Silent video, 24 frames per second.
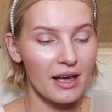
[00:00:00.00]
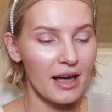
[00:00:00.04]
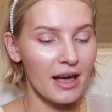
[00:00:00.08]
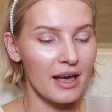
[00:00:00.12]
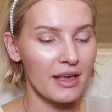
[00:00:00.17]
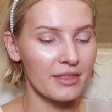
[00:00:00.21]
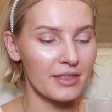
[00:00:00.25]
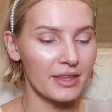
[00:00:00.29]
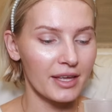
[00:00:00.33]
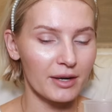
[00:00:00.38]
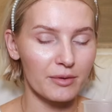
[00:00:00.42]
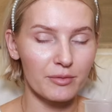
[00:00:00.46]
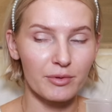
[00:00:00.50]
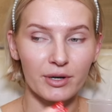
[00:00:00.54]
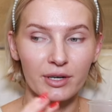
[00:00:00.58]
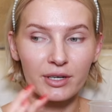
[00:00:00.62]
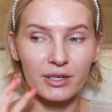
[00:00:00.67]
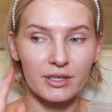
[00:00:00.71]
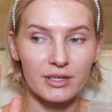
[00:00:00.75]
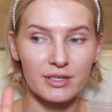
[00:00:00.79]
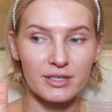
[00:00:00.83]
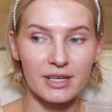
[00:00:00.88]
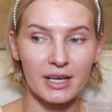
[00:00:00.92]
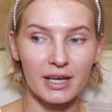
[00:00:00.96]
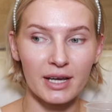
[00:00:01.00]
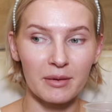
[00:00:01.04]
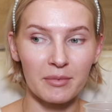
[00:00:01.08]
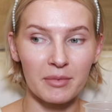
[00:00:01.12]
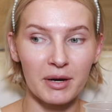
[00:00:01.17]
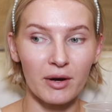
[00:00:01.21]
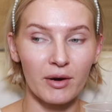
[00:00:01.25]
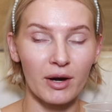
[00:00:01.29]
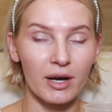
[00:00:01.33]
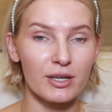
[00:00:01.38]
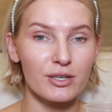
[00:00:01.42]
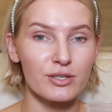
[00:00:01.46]
And then we're gonna take them
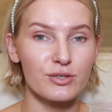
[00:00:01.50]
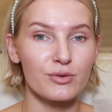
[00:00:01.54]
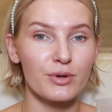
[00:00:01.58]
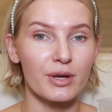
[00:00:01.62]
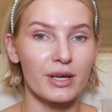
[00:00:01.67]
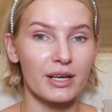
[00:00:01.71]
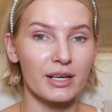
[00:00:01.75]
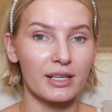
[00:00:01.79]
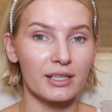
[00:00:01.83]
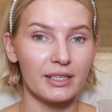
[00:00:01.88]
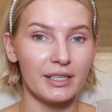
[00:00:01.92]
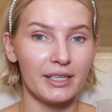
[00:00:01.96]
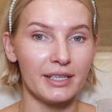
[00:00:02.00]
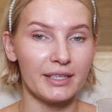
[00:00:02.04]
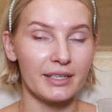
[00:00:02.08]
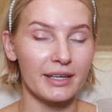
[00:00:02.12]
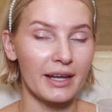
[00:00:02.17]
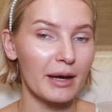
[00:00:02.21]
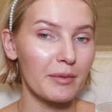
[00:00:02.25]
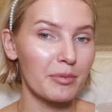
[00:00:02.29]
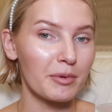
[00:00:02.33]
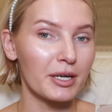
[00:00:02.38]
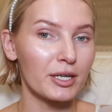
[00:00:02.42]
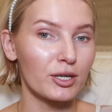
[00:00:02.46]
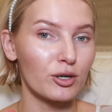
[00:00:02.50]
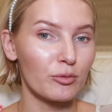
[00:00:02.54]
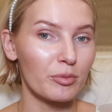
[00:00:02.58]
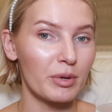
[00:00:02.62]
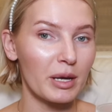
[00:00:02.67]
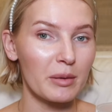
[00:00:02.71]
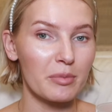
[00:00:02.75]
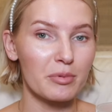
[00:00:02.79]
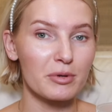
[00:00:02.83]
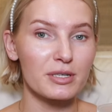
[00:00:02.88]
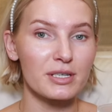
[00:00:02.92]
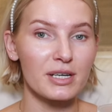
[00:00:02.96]
out onto a clean napkin or
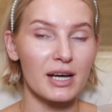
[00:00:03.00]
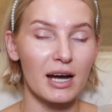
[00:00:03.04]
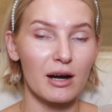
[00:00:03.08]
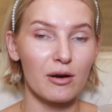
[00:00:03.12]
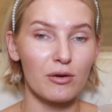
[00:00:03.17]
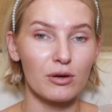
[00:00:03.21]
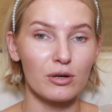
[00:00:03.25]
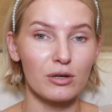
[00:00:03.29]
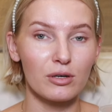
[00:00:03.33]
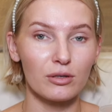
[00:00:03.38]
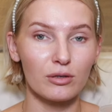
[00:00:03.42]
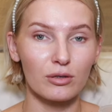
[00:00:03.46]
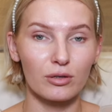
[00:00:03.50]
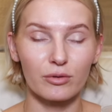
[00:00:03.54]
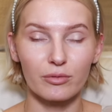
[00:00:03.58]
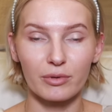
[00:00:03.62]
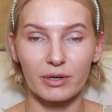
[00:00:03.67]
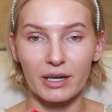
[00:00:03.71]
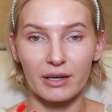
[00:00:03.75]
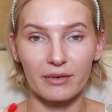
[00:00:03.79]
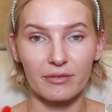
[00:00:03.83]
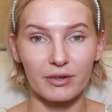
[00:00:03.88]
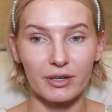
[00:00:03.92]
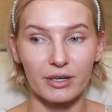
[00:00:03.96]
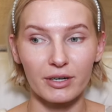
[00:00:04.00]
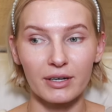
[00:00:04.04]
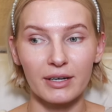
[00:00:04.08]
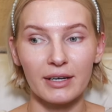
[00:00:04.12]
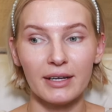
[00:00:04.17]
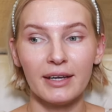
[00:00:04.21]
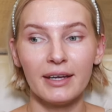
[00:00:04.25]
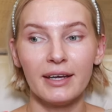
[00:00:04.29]
paper towel or whatever.